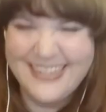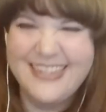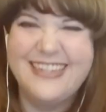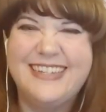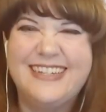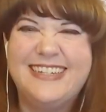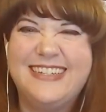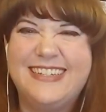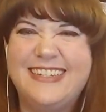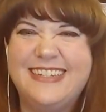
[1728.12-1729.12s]

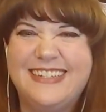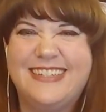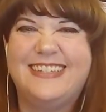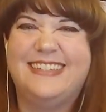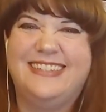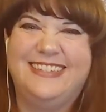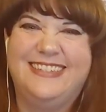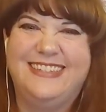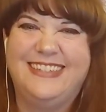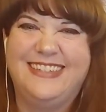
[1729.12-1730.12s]

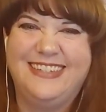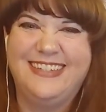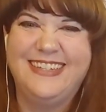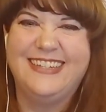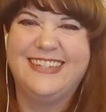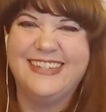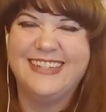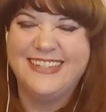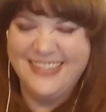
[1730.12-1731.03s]
[no speech]